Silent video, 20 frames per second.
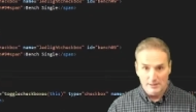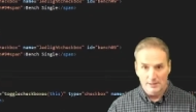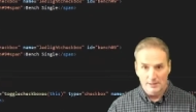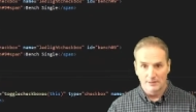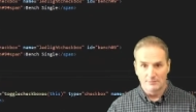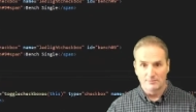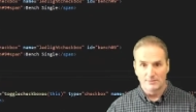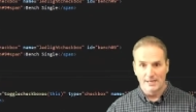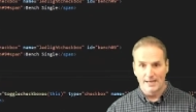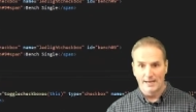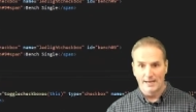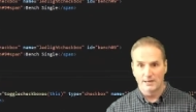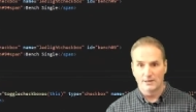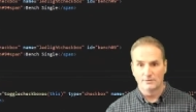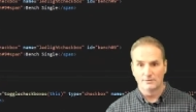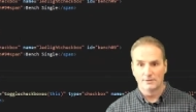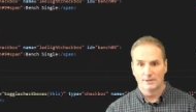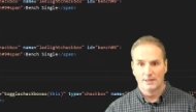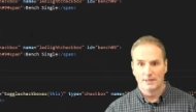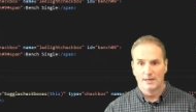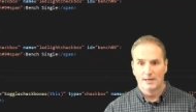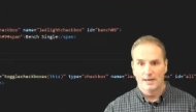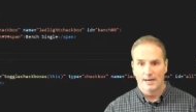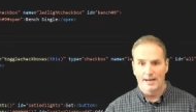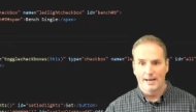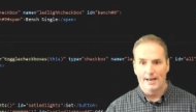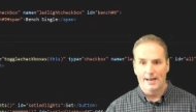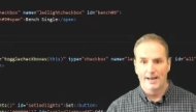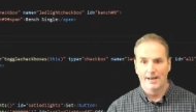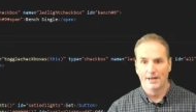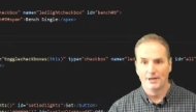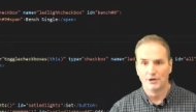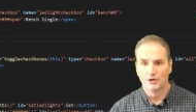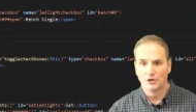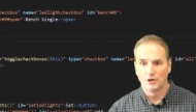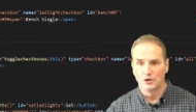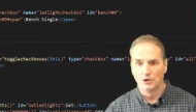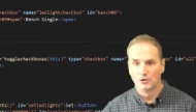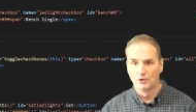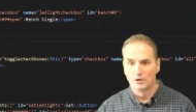Come down, and
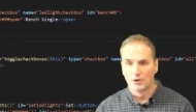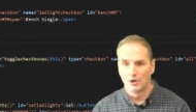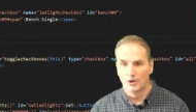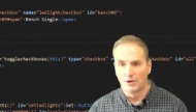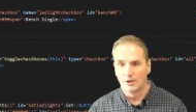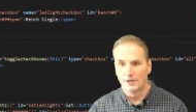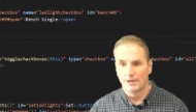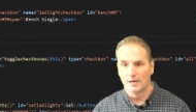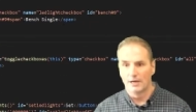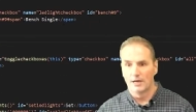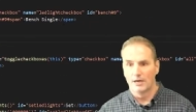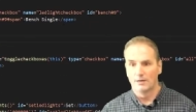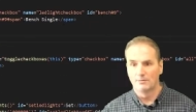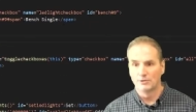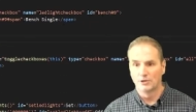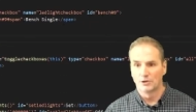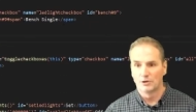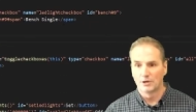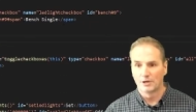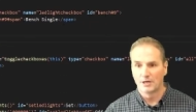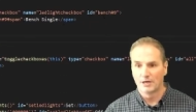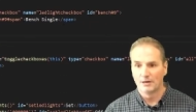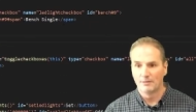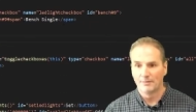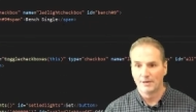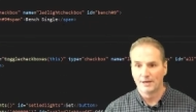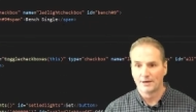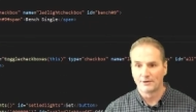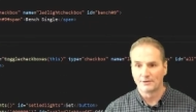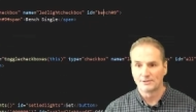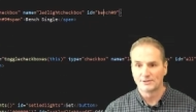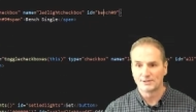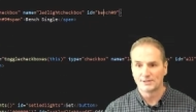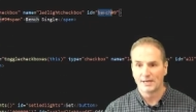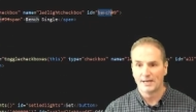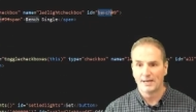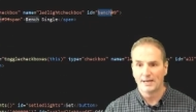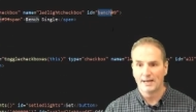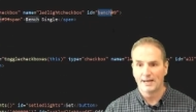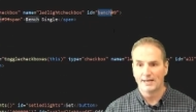you could come here and
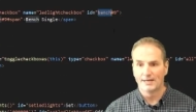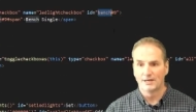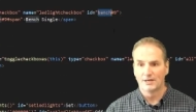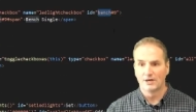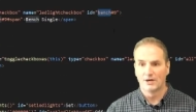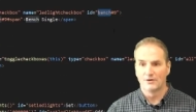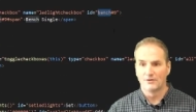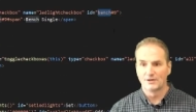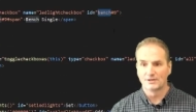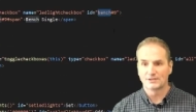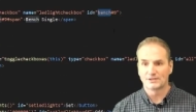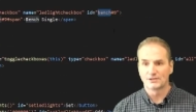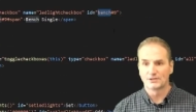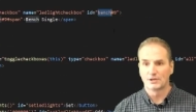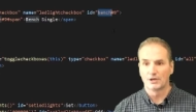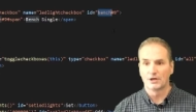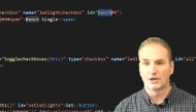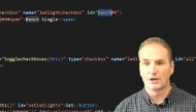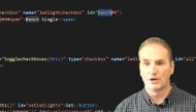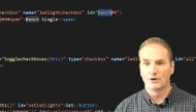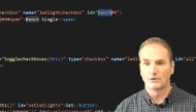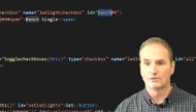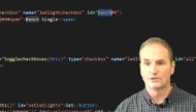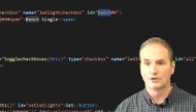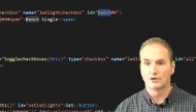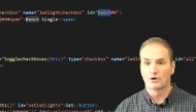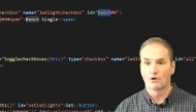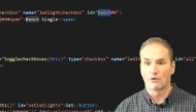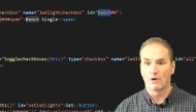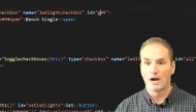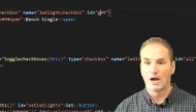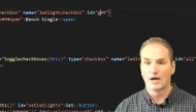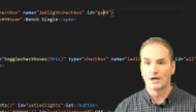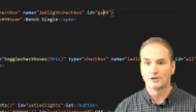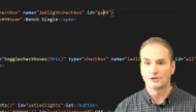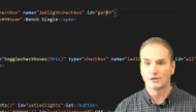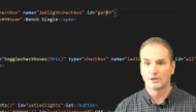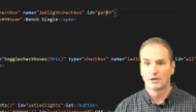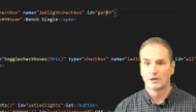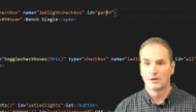say, hey, you know, this is going to go to
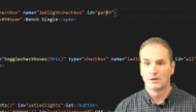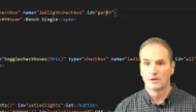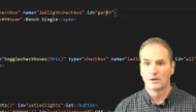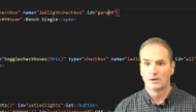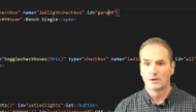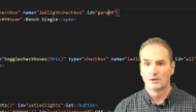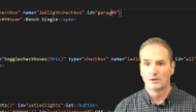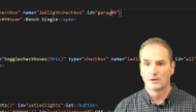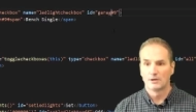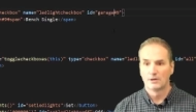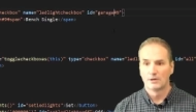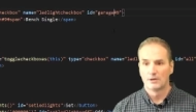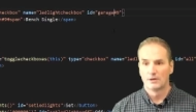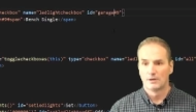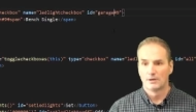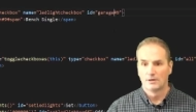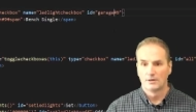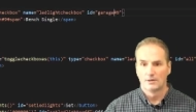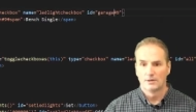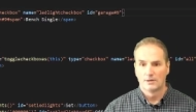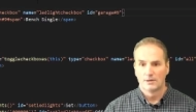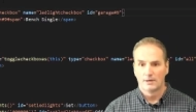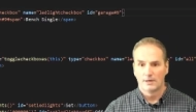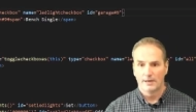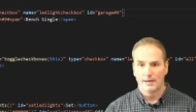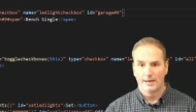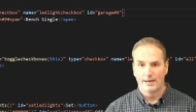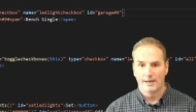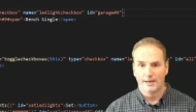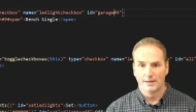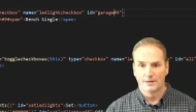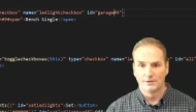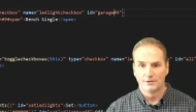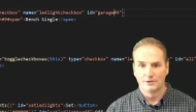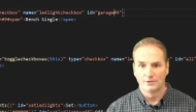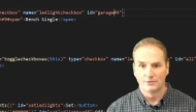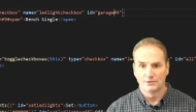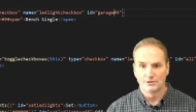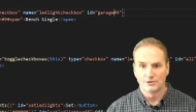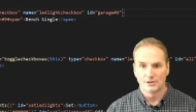garage, and
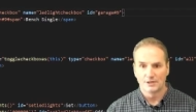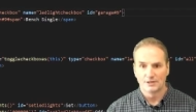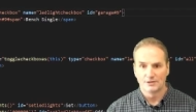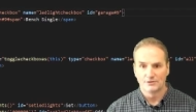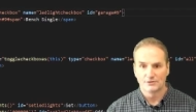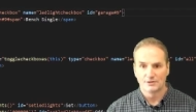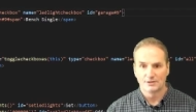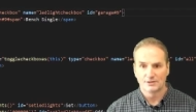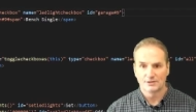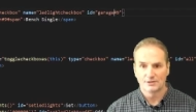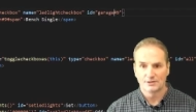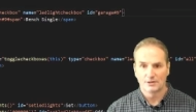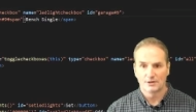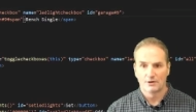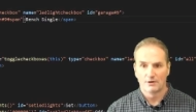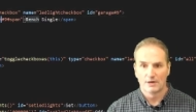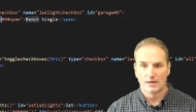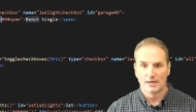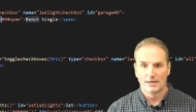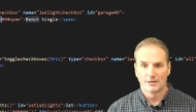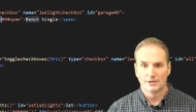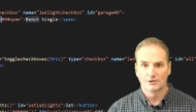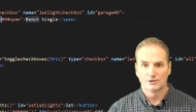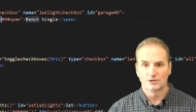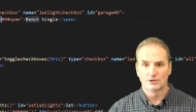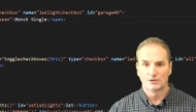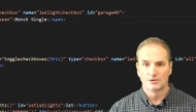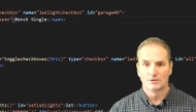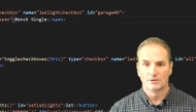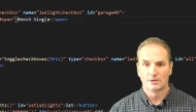you would change this to garage.